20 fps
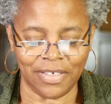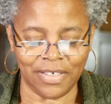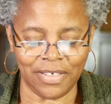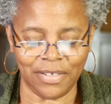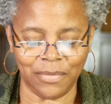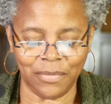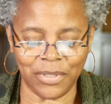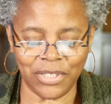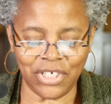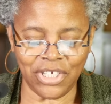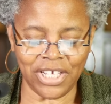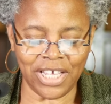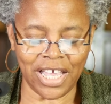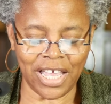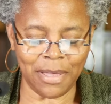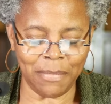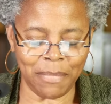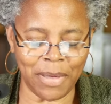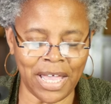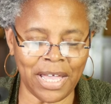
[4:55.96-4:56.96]
And when she
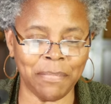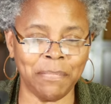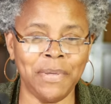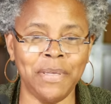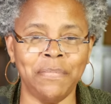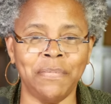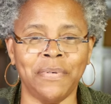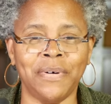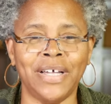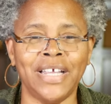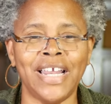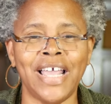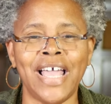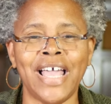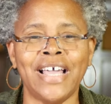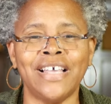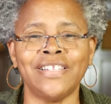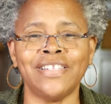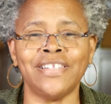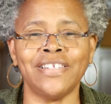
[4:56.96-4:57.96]
came back, people had
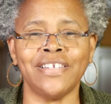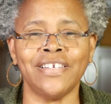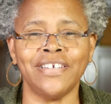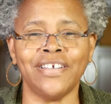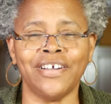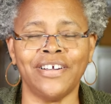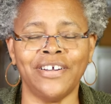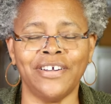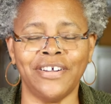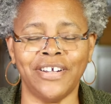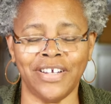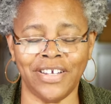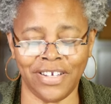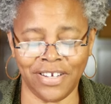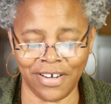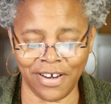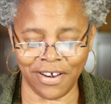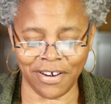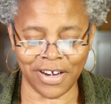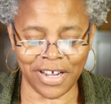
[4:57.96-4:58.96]
asked her, her
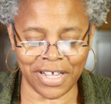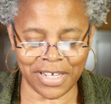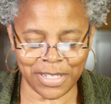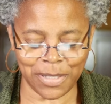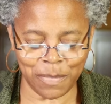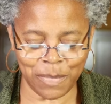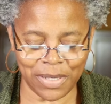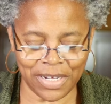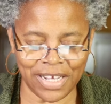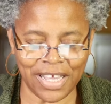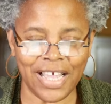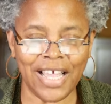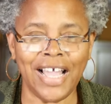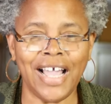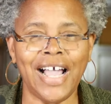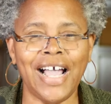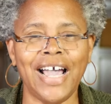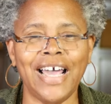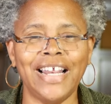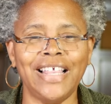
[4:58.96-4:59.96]
and her husband,
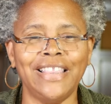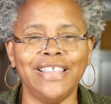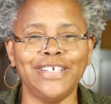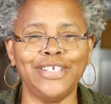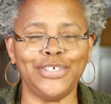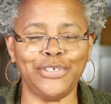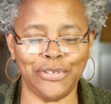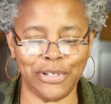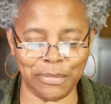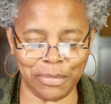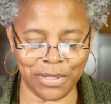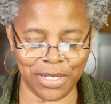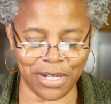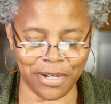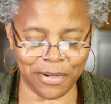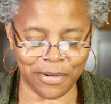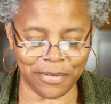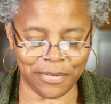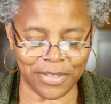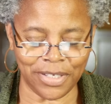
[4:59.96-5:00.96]
how did the trip
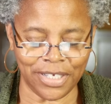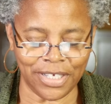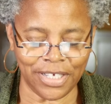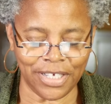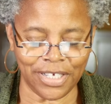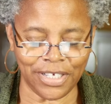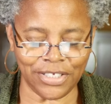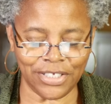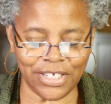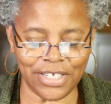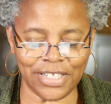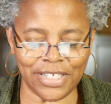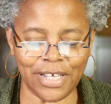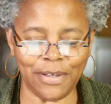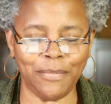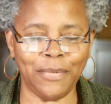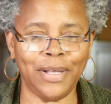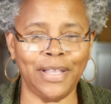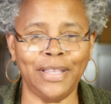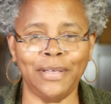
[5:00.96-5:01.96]
go? And she said,
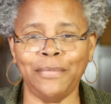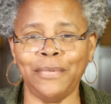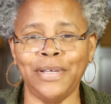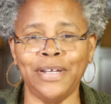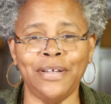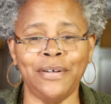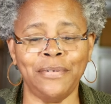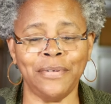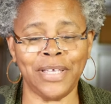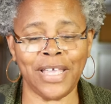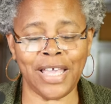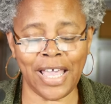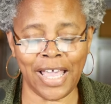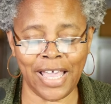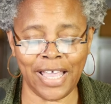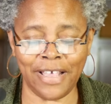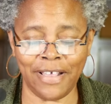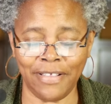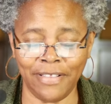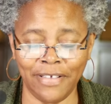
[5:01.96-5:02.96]
well, it went
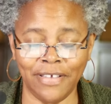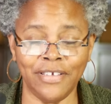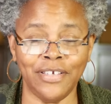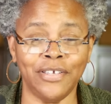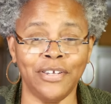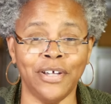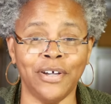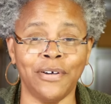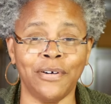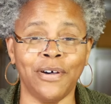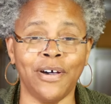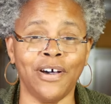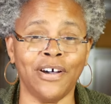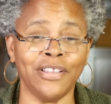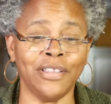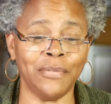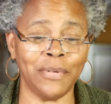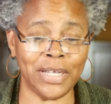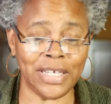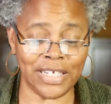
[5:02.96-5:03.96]
okay. You know, all the way